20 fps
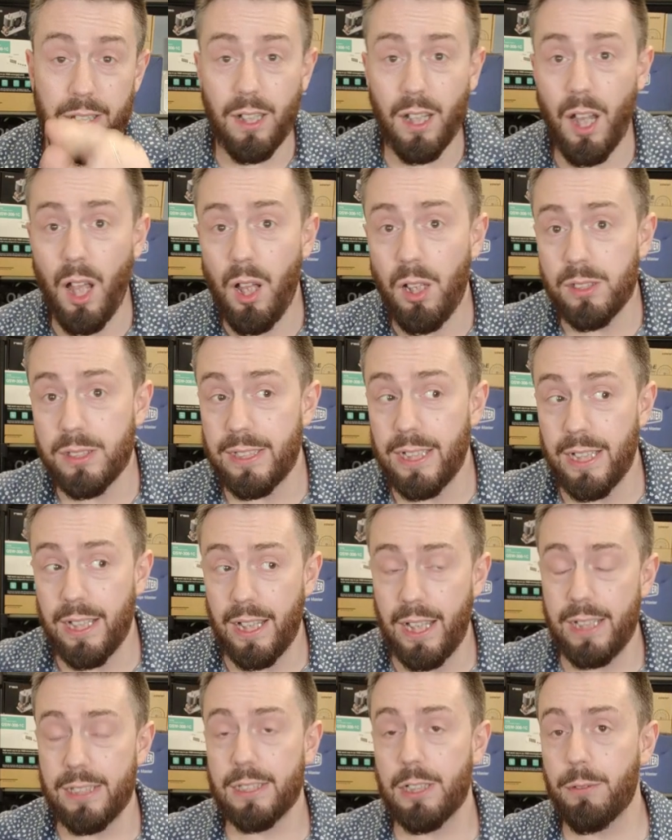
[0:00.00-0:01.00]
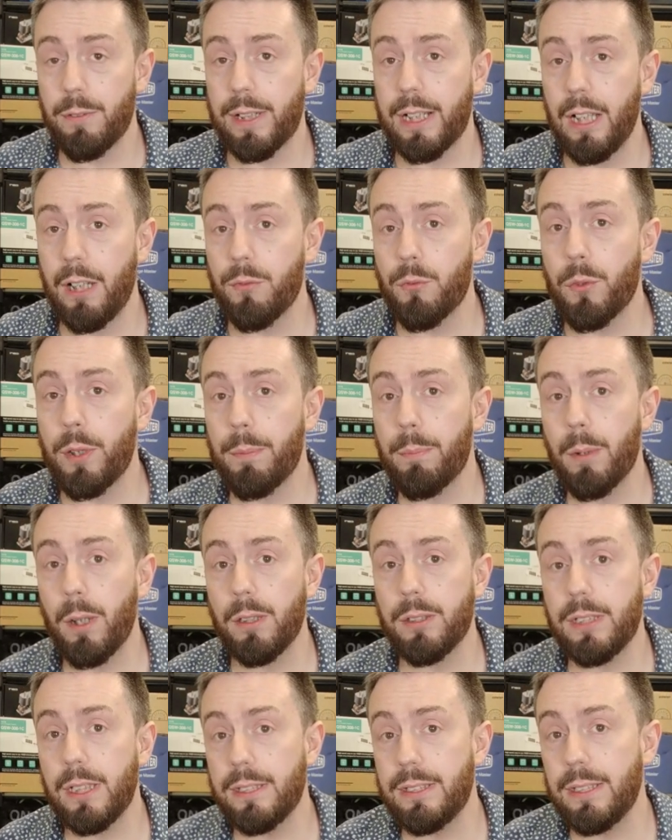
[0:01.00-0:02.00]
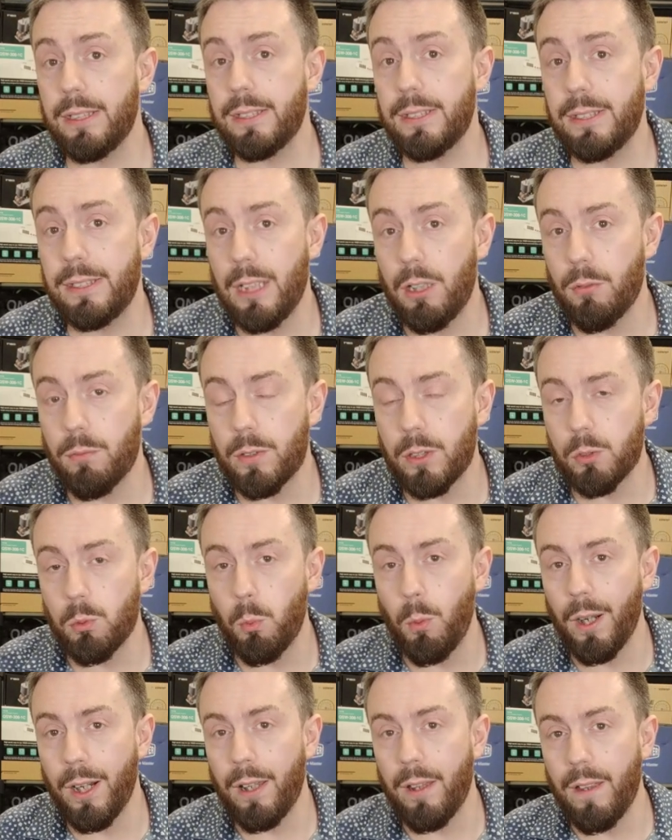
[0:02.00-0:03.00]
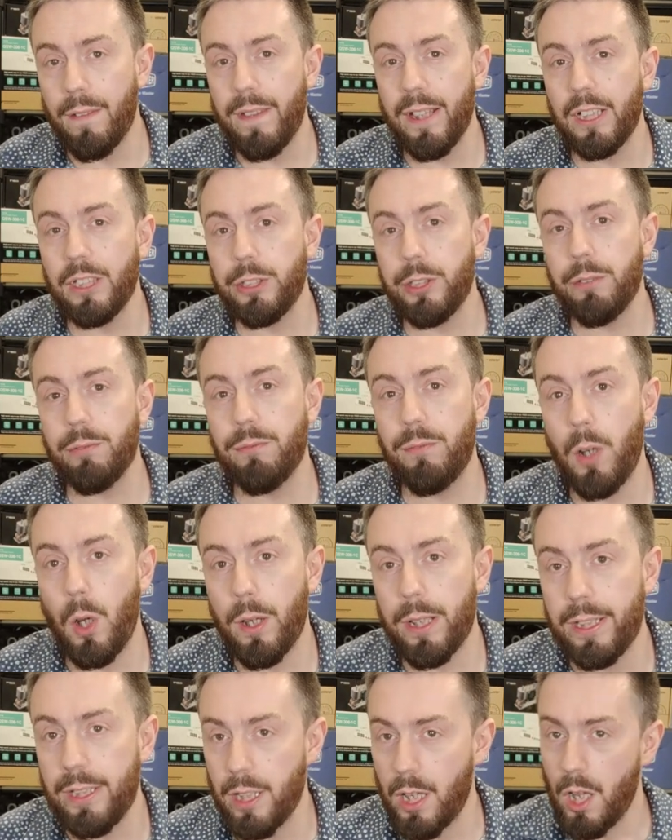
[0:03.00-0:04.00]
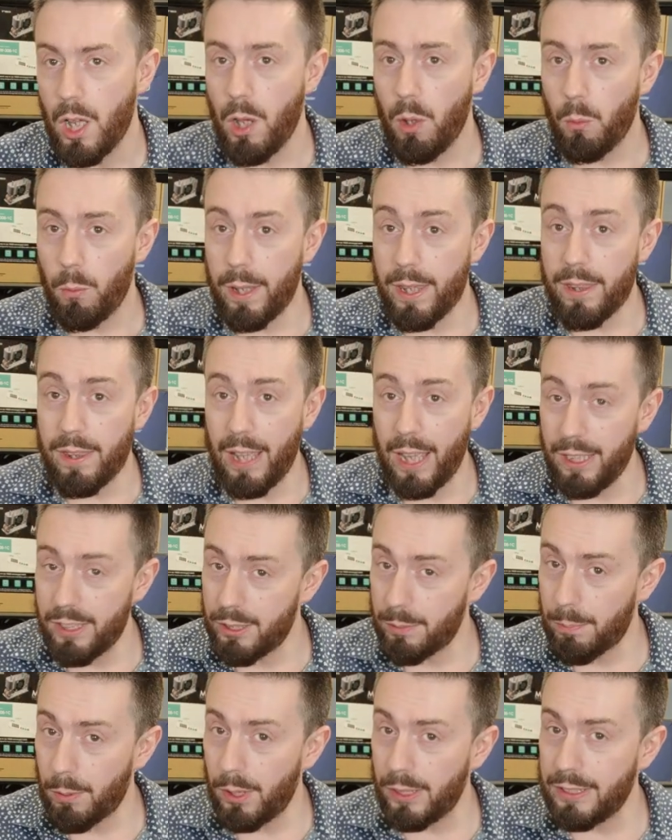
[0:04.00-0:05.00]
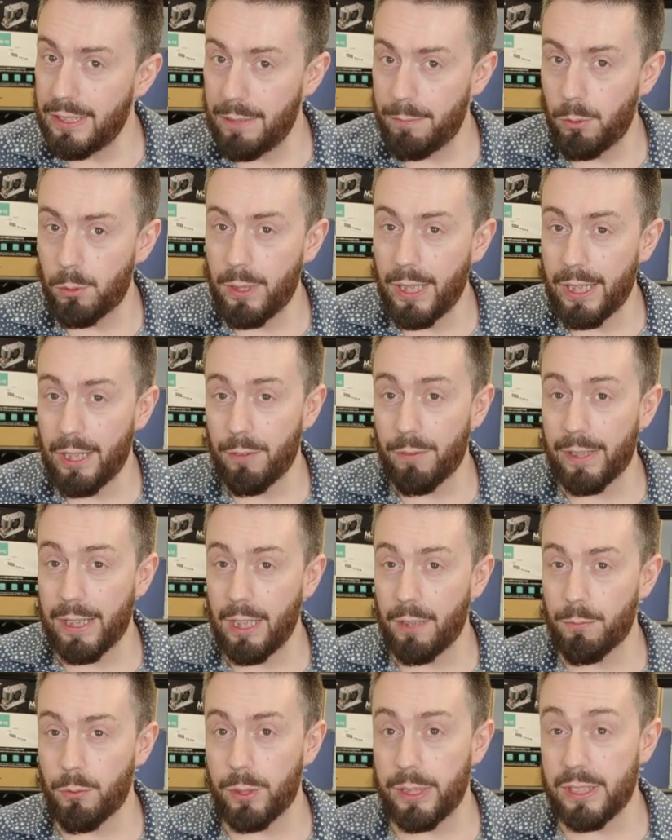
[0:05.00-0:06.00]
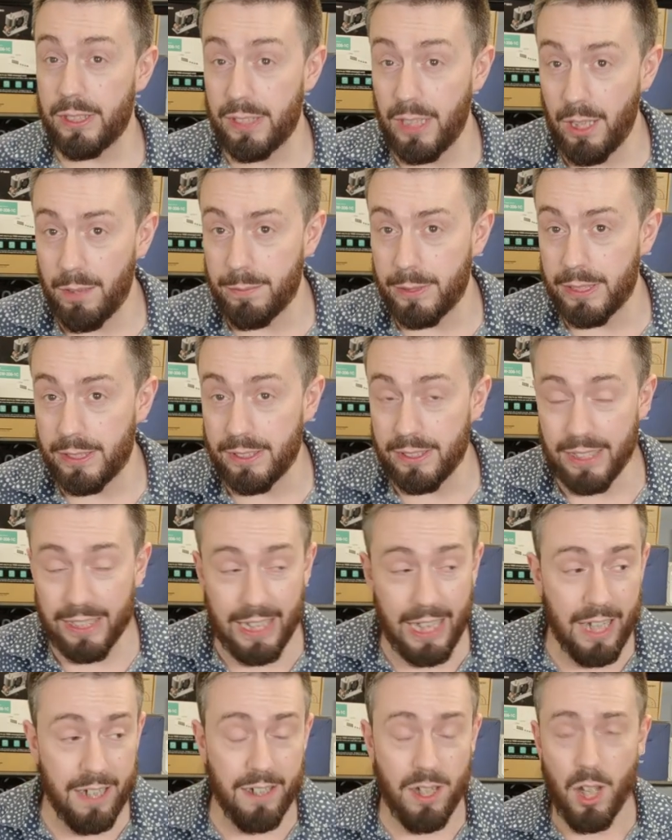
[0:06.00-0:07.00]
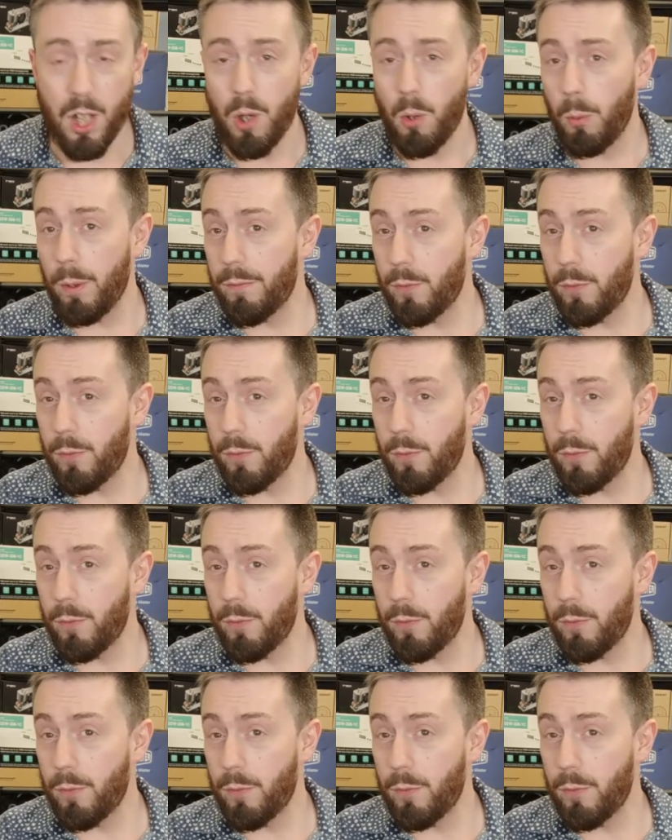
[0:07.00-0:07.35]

And the last thing is the recovery process itself, because one of the things you find with enterprise level data recovery services, and again,